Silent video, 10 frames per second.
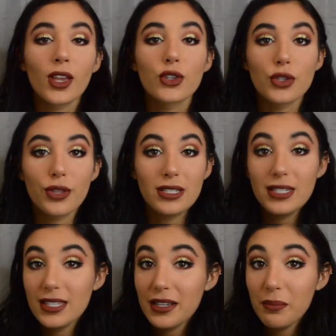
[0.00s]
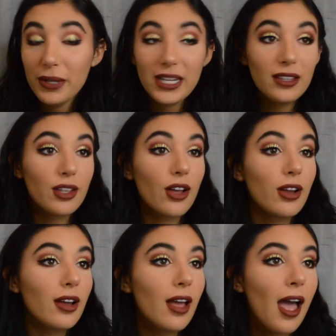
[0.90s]
So this is the completed look.
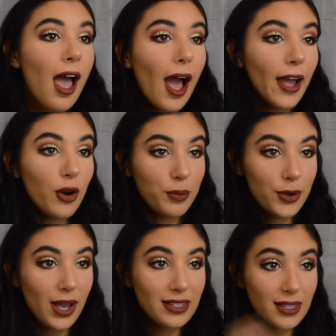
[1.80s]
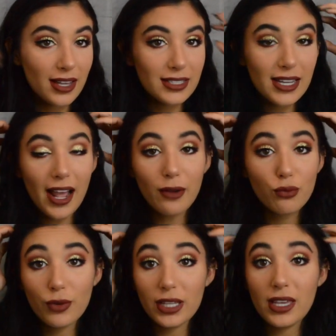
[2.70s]
I hope you guys liked it. I
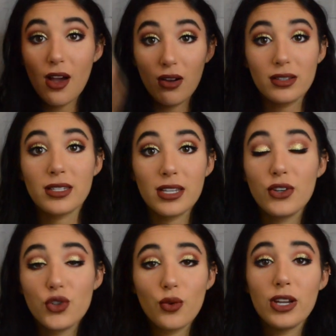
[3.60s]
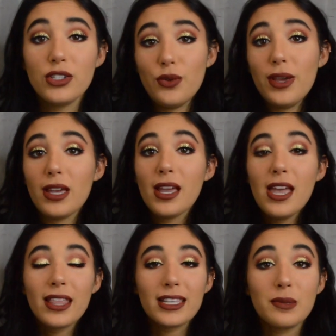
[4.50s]
really honestly enjoyed doing
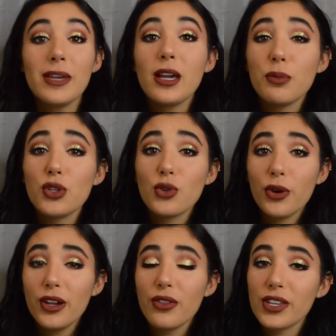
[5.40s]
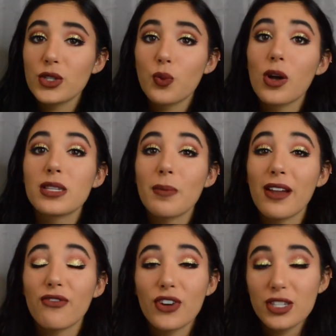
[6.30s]
this makeup tutorial. This was
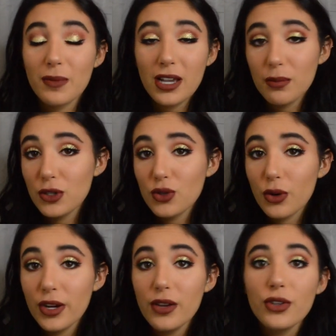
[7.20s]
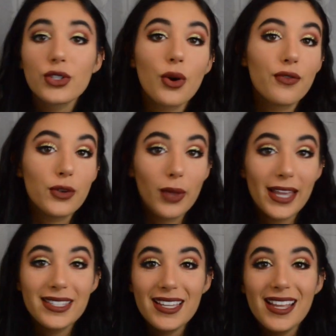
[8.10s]
my first makeup tutorial, so if you
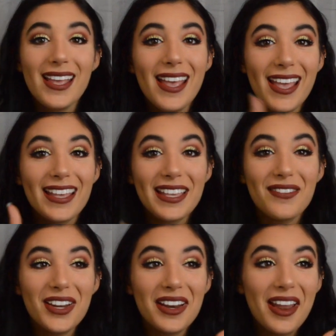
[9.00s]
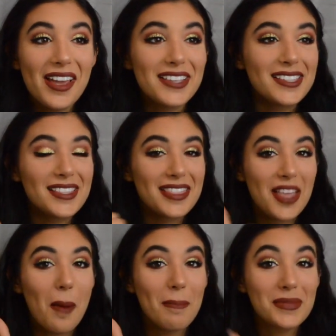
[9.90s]
liked it, give it a nice
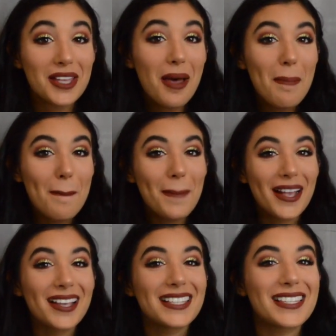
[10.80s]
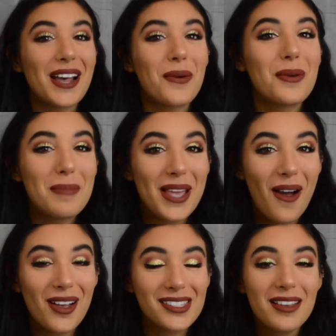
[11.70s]
thumbs up because that would be
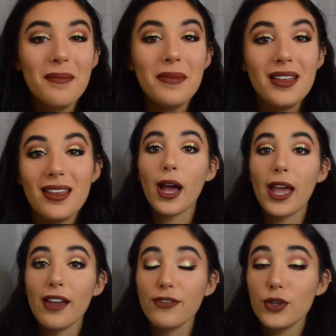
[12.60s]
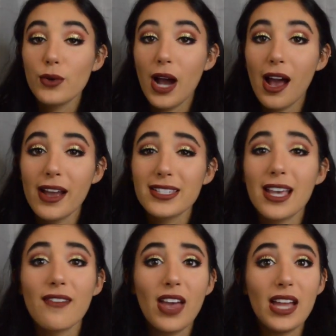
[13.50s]
awesome. If you guys
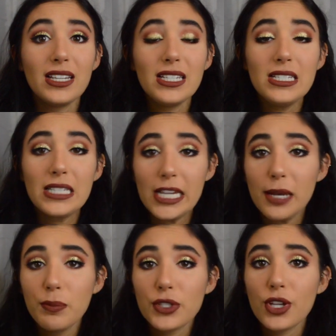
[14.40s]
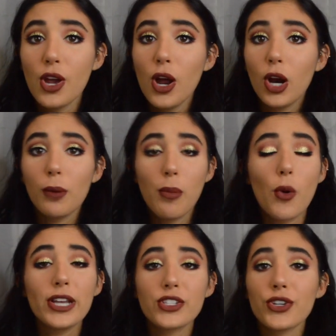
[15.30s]
have any tips or
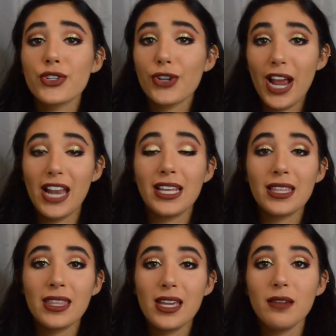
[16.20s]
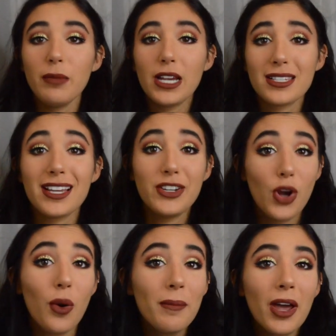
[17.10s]
pointers or anything, because I
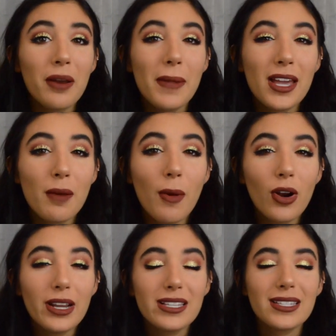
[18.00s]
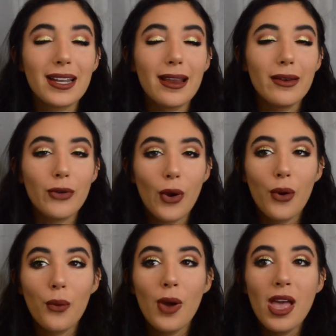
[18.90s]
know I'm not a makeup artist and I know